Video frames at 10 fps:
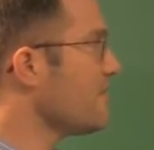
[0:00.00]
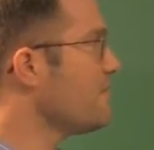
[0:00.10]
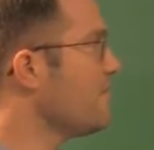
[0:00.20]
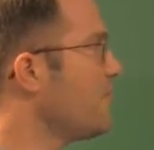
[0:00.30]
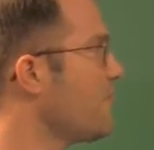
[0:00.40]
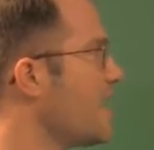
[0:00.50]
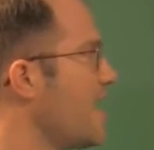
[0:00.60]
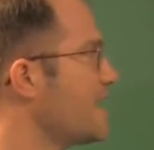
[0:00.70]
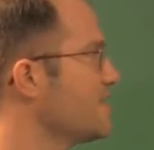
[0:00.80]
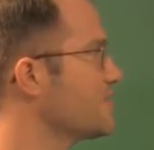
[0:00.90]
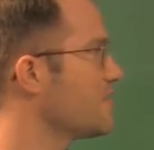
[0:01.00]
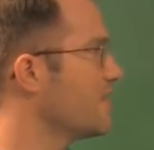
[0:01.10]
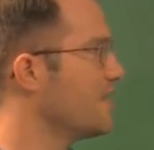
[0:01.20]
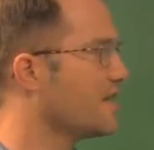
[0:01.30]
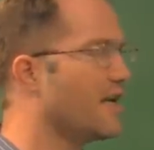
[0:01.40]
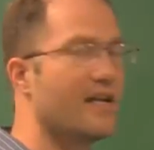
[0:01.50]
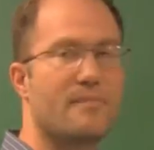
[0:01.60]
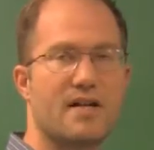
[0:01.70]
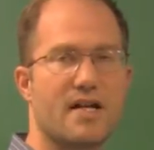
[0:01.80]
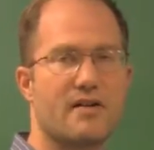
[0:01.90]
before I can sort of indicate a
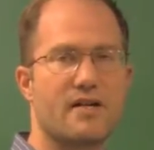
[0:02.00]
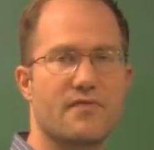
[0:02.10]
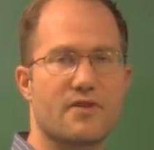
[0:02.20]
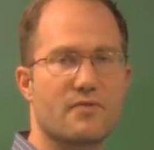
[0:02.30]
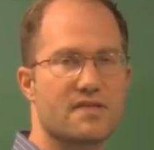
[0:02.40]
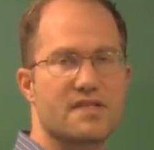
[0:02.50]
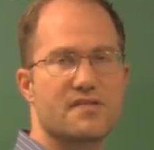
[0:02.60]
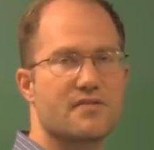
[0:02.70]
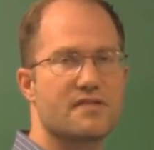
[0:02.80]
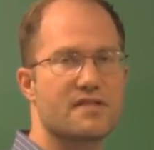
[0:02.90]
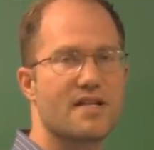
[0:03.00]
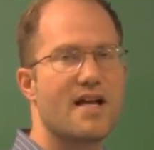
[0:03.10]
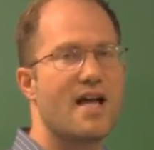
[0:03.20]
polarity for the resistors,